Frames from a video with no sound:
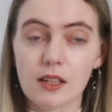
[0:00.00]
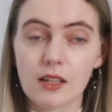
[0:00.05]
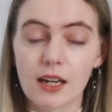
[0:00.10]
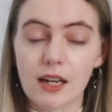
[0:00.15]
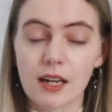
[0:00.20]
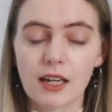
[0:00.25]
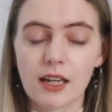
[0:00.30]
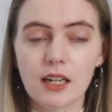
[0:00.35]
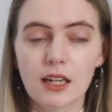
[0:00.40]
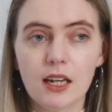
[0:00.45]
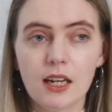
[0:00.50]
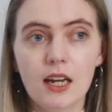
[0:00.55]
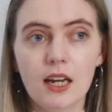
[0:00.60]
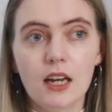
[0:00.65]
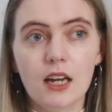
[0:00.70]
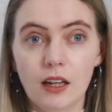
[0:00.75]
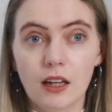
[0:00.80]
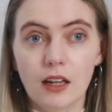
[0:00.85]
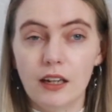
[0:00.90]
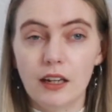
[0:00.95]
like
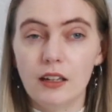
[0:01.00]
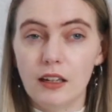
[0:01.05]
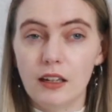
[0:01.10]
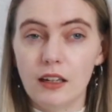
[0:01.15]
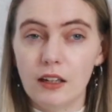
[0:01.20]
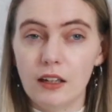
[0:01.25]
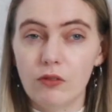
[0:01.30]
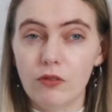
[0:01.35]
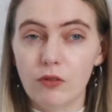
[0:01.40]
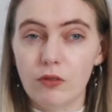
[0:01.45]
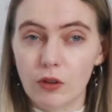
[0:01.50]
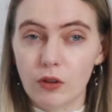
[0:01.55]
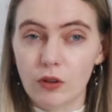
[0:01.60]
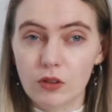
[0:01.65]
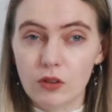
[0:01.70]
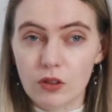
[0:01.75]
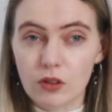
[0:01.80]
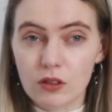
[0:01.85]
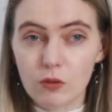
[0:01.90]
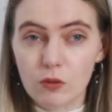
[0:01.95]
they need
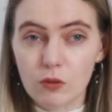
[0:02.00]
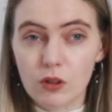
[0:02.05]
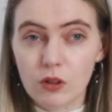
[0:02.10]
photos in